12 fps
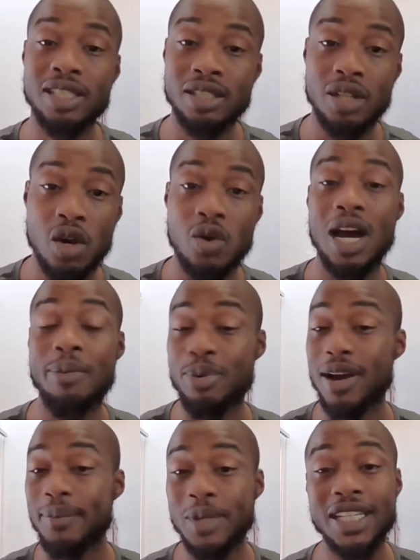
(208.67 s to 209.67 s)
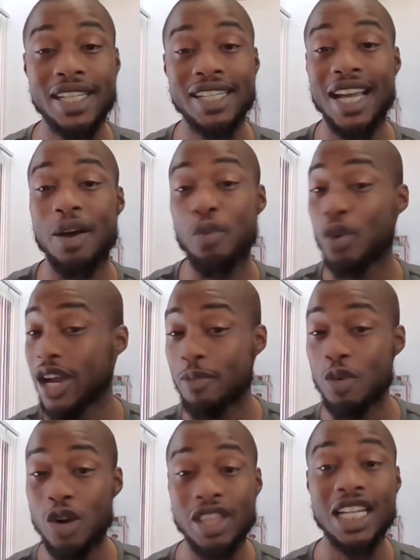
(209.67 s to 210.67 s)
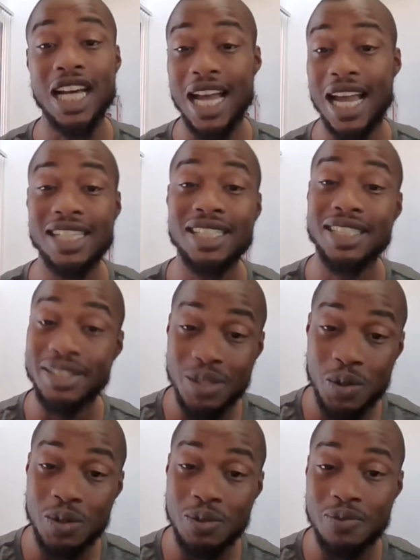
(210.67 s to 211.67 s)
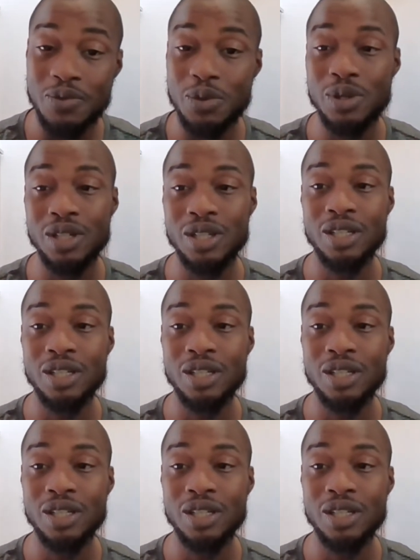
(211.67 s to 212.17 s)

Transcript: so I probably could have got way more than I actually sold them for,